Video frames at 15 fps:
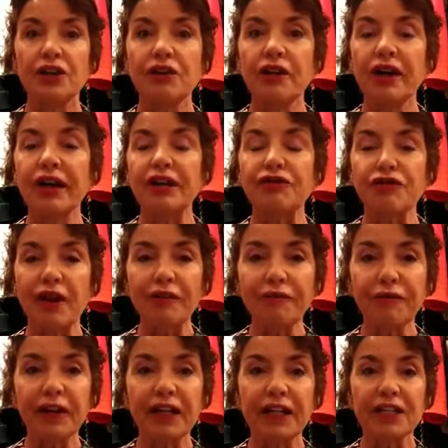you know how
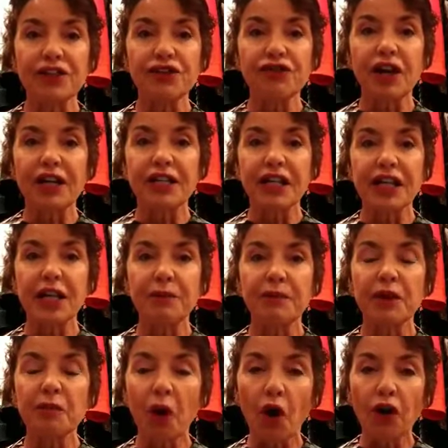dreadful it is trying to
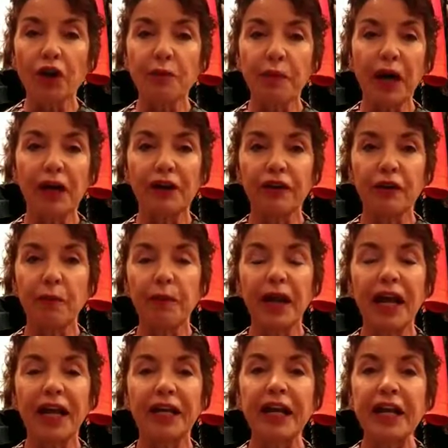keep them occupied on a
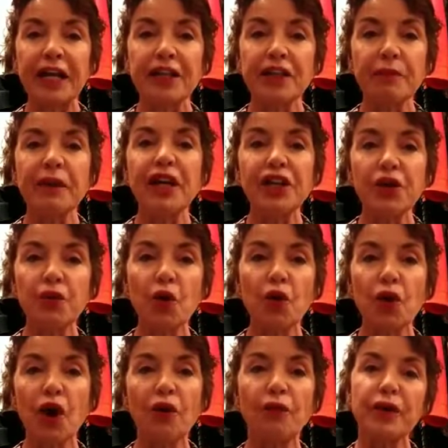plane. The minute you
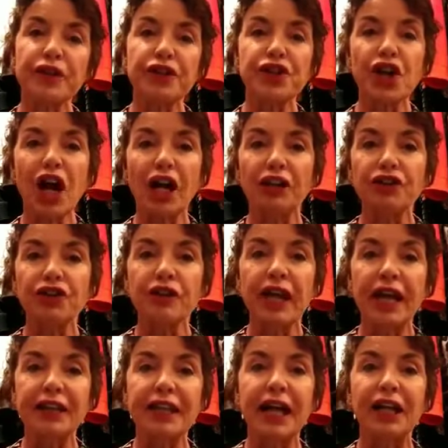walk on with a child, you
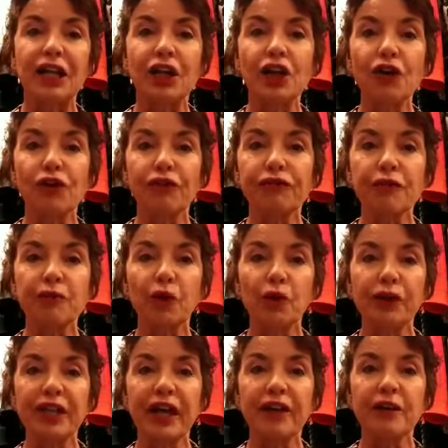get that look from
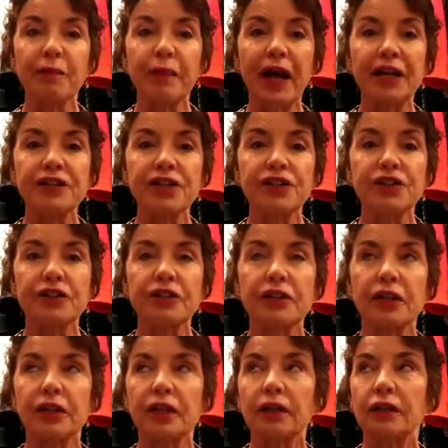all the other
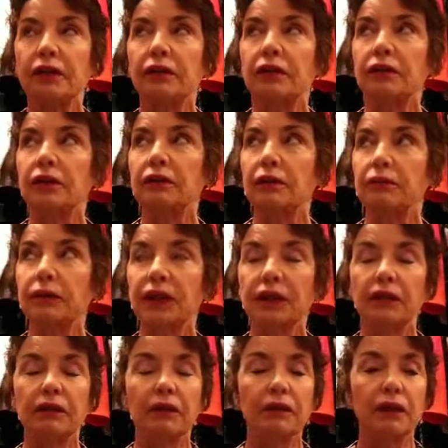passengers like, oh my
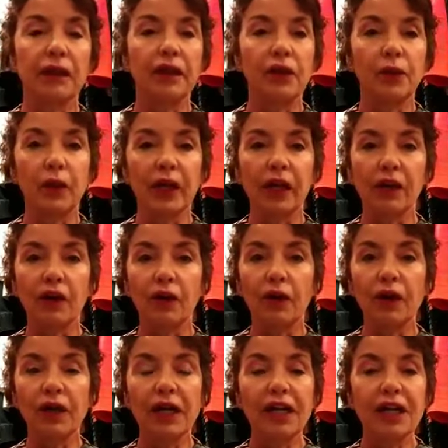God, here we go.
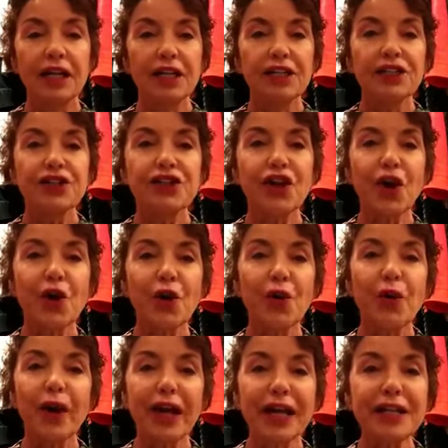
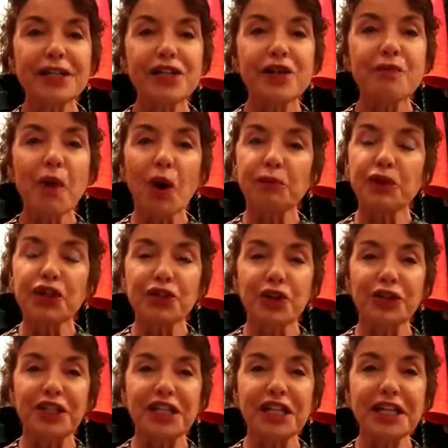So here's the mom, she's
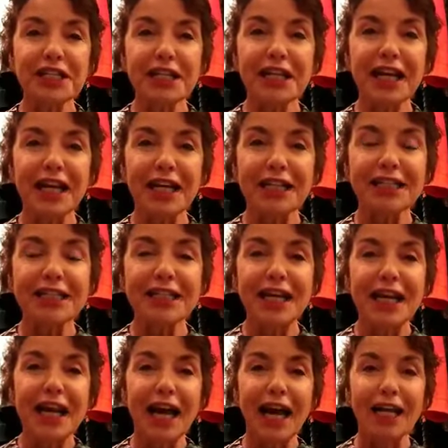got six kids,
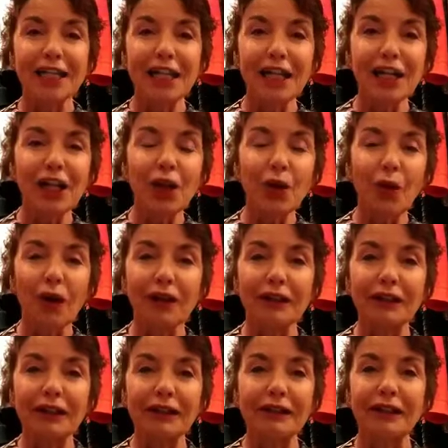and the little
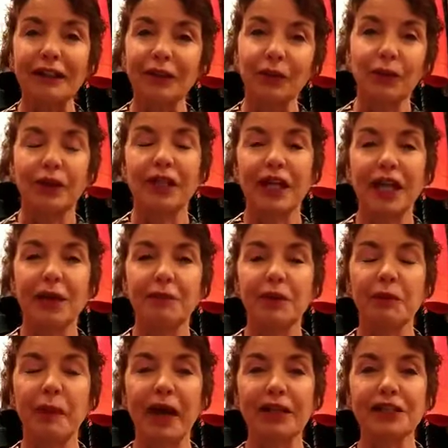one wouldn't keep
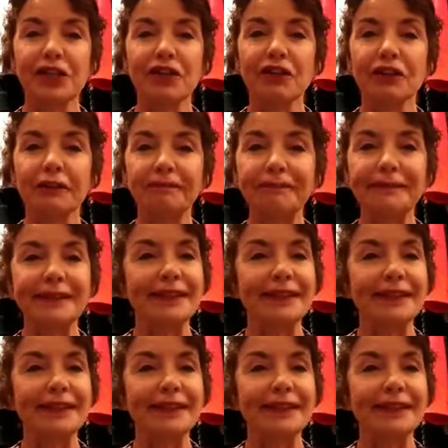the mask on.